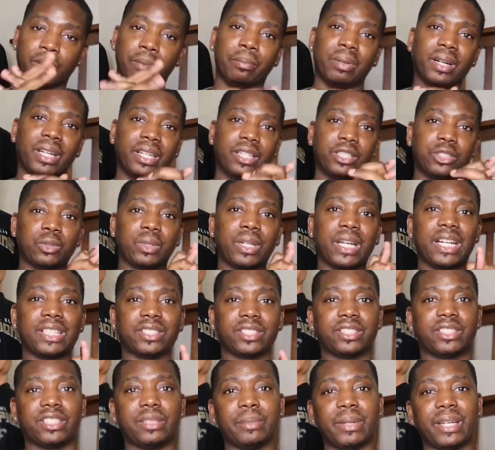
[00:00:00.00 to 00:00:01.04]
But as you guys
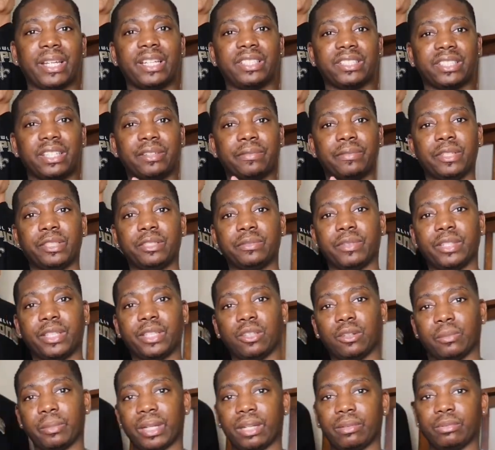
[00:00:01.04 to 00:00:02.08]
can see, man, that's it for this
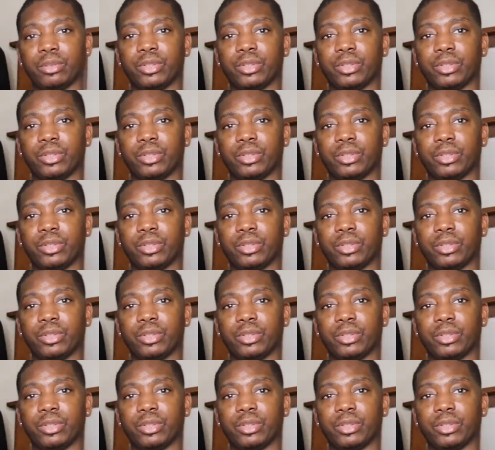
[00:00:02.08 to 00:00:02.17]
video, man.